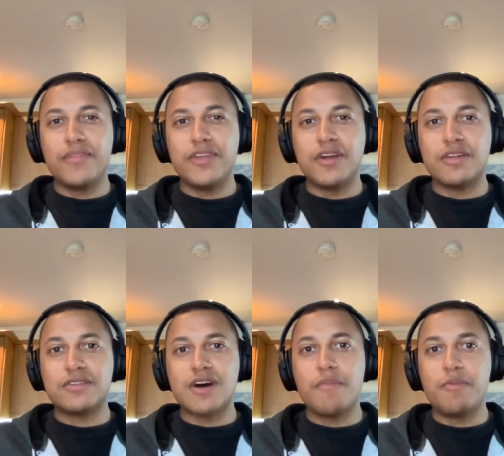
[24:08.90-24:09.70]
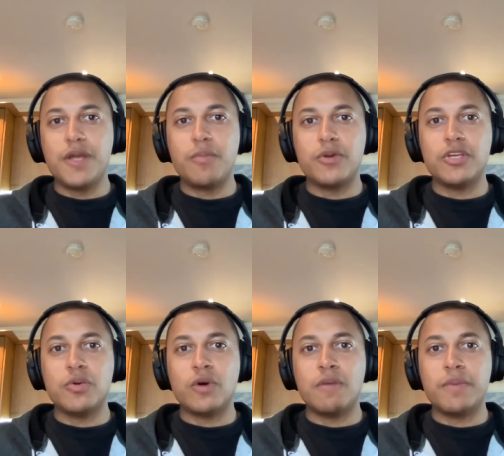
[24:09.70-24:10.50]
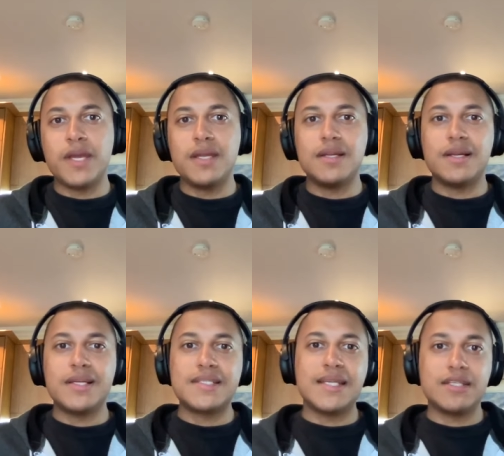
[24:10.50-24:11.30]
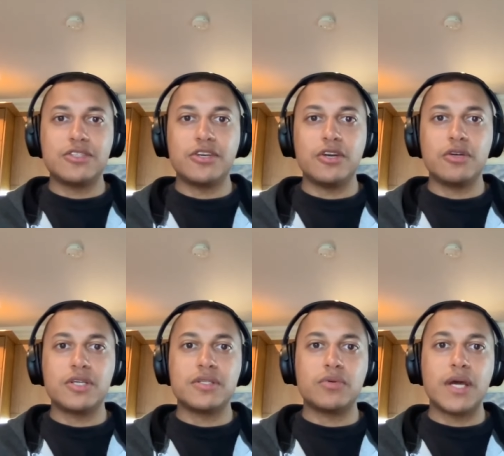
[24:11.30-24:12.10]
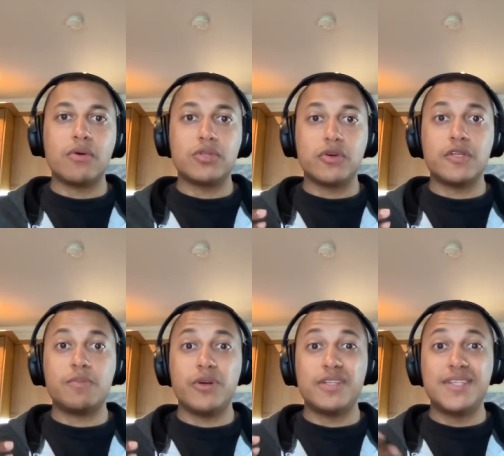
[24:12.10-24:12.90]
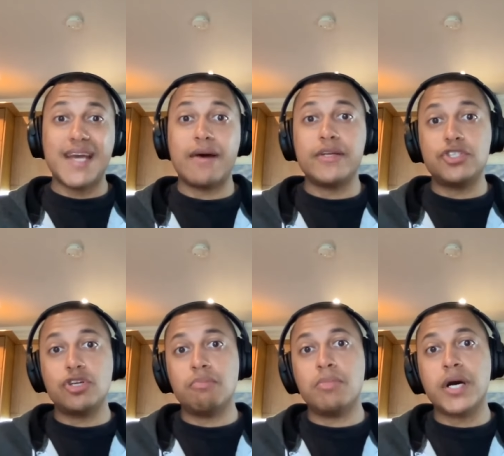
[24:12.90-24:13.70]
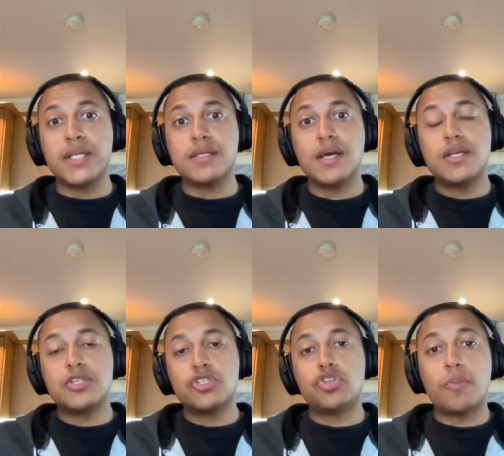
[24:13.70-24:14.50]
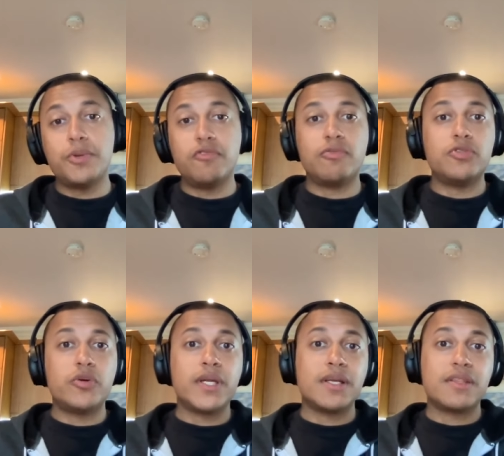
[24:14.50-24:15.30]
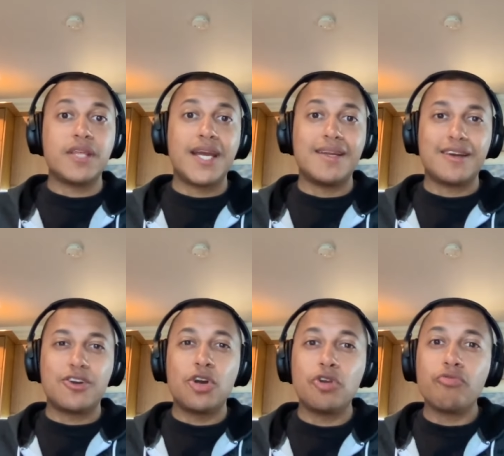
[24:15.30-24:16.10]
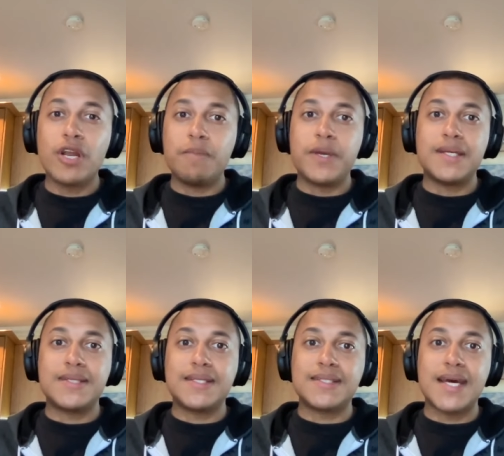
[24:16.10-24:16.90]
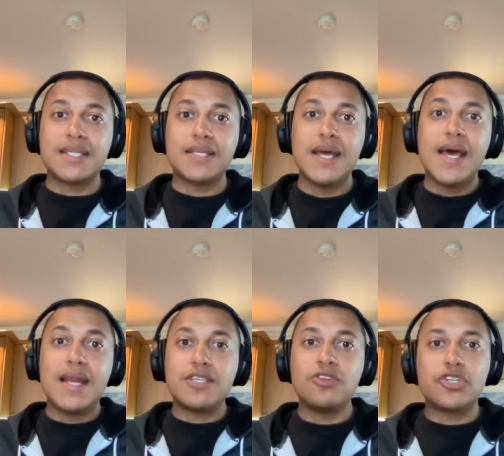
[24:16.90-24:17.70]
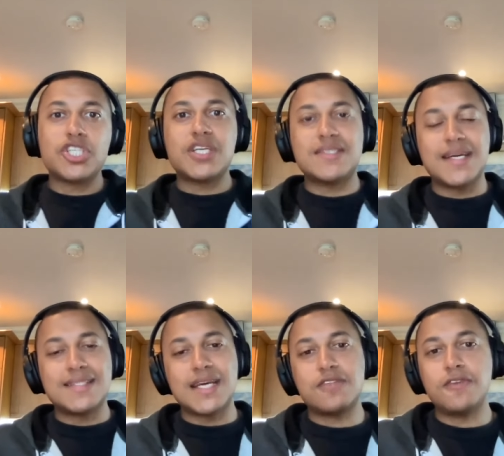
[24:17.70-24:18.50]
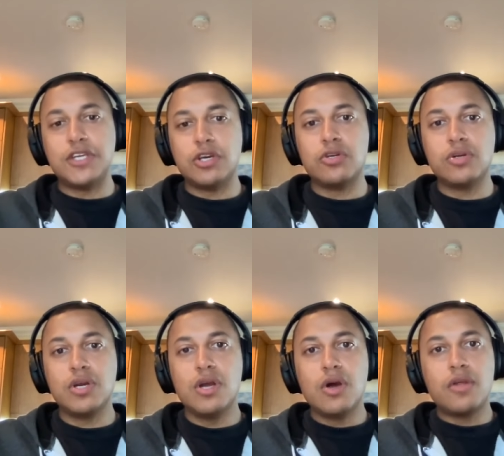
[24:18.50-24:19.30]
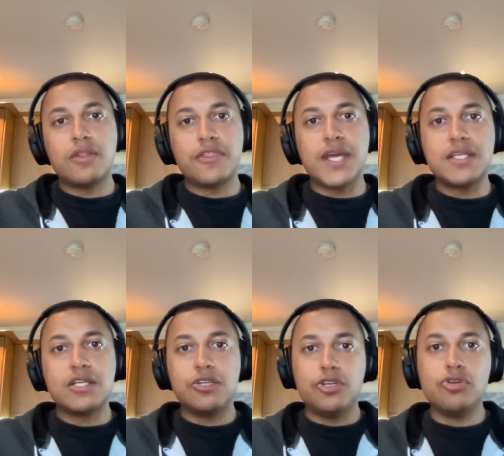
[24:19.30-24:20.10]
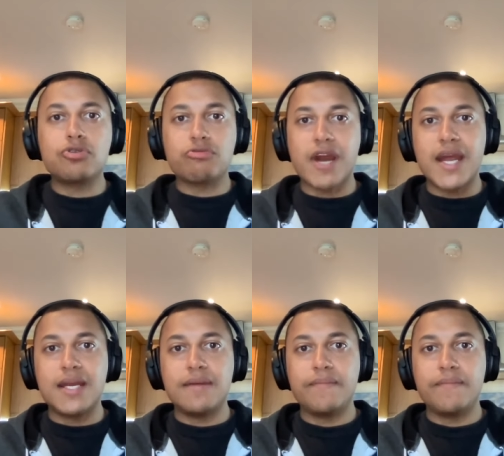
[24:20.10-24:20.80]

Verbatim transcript: you know, the type of people that you want to be listening to, because all they'll do is put doubt into your mind, stop you from doing the thing that could really be a success. And it's not just a success for you, the things that you create